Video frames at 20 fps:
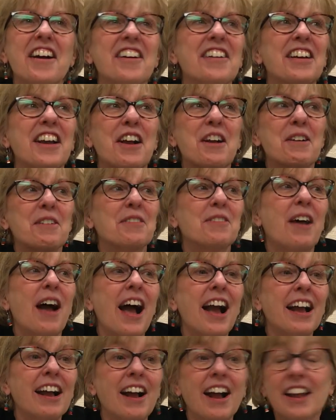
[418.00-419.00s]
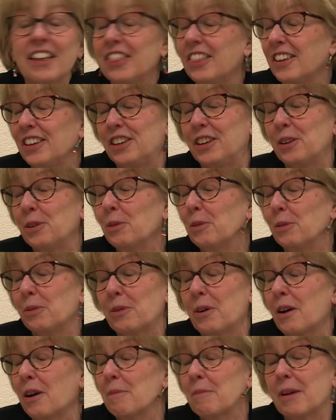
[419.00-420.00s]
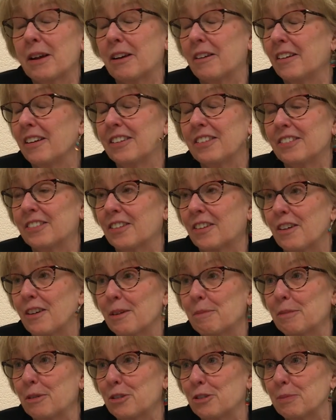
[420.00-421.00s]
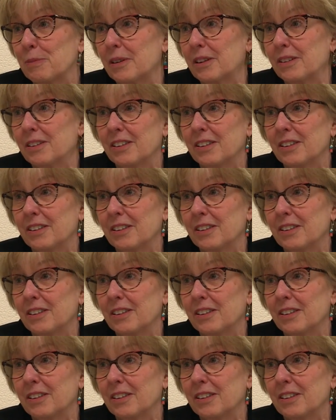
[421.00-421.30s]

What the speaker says: No, I think you are my greatest accomplishment.